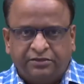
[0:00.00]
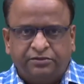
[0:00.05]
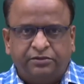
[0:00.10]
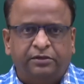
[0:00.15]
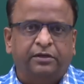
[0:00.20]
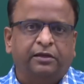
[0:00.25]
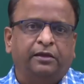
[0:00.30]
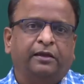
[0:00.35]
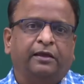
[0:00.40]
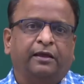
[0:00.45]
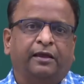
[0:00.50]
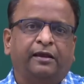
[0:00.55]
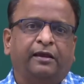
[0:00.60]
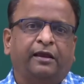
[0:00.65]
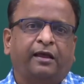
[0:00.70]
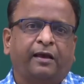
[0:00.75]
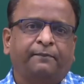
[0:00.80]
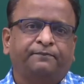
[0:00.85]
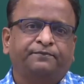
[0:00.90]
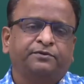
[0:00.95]
actually
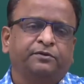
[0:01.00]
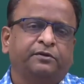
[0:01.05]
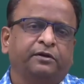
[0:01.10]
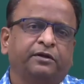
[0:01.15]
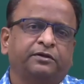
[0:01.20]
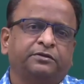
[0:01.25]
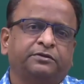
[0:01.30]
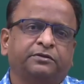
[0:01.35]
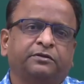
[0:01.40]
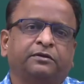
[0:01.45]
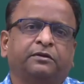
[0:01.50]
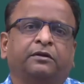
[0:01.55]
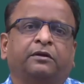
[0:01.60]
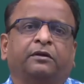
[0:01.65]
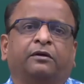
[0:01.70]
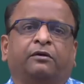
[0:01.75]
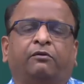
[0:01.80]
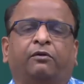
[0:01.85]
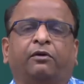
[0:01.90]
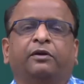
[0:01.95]
encapsulates
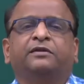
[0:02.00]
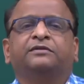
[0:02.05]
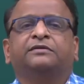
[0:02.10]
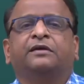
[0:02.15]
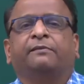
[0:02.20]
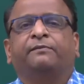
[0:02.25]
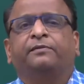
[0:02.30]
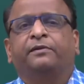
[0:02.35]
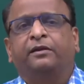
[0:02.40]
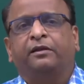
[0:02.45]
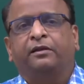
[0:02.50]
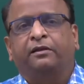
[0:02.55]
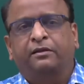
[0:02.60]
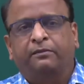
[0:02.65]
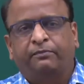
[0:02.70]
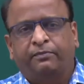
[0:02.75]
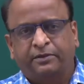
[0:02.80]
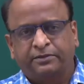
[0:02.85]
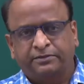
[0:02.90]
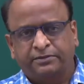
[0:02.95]
what is happening in
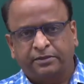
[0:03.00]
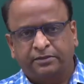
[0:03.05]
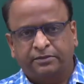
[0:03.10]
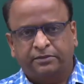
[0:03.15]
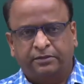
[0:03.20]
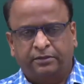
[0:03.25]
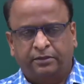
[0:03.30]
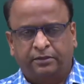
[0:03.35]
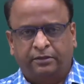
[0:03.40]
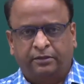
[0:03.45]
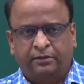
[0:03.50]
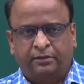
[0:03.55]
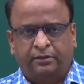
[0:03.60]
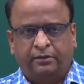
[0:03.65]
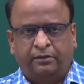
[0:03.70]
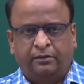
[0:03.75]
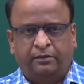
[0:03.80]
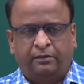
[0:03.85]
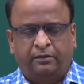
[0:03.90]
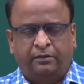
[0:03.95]
the present
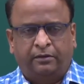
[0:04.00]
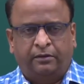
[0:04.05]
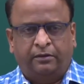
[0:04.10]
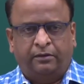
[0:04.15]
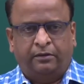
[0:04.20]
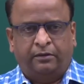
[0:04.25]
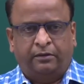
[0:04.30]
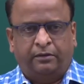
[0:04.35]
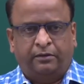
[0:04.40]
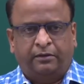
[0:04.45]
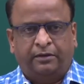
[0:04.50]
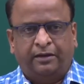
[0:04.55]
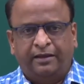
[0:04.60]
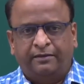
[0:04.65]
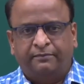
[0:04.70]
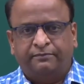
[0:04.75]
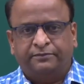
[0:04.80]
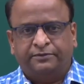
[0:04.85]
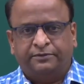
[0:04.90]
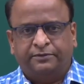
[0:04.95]

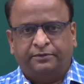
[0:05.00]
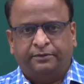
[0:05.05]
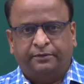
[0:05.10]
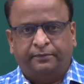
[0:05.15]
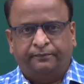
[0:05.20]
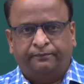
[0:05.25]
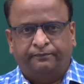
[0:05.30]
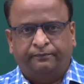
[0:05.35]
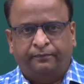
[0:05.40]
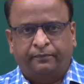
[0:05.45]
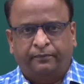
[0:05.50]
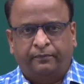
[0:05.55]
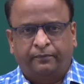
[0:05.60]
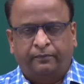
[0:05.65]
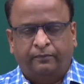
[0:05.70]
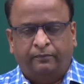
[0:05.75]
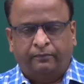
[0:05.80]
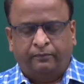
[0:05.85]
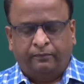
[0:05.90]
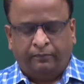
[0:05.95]
times.
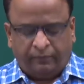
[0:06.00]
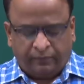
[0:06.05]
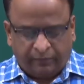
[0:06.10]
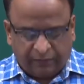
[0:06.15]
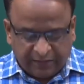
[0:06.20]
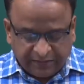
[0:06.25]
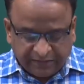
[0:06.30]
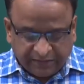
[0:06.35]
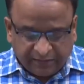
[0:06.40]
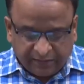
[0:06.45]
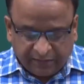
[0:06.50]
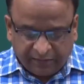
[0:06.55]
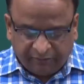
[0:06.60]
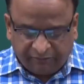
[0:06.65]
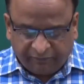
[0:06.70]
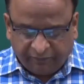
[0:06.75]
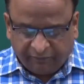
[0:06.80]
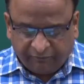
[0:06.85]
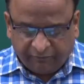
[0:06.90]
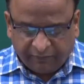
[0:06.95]
These are the
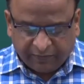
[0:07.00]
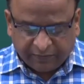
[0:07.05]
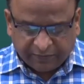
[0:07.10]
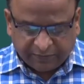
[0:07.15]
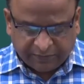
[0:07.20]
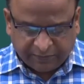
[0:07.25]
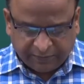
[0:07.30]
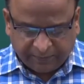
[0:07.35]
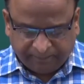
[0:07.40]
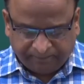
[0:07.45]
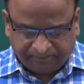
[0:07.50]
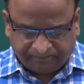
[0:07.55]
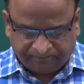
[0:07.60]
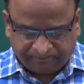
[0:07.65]
different ways.